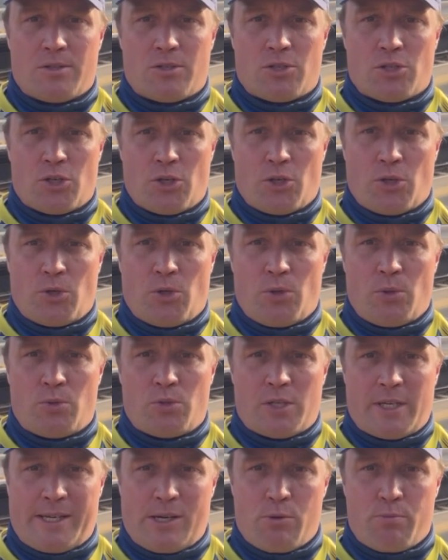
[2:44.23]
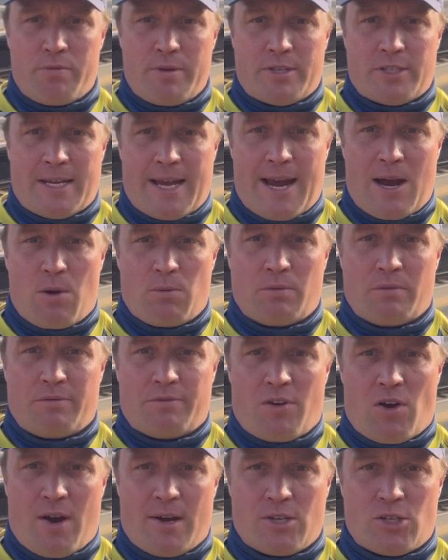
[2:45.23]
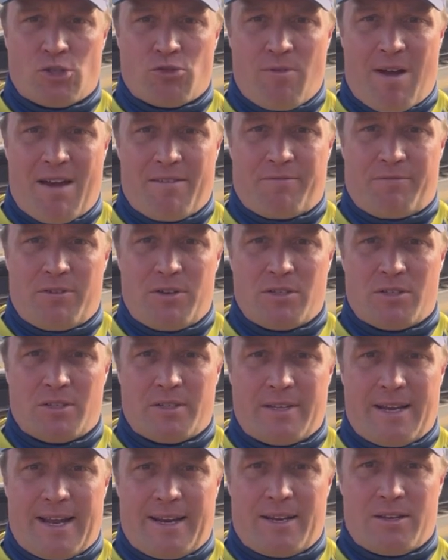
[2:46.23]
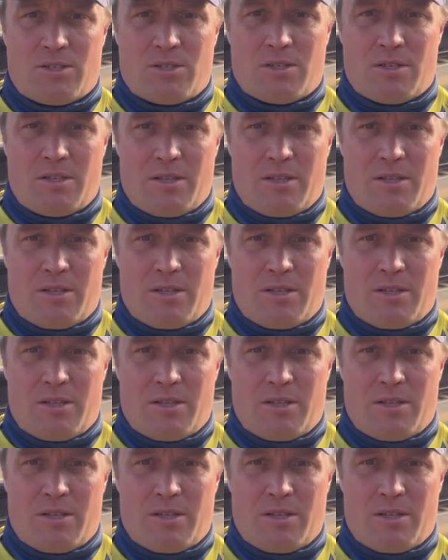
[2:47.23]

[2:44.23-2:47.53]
to Tilbury Town via Stratford, and then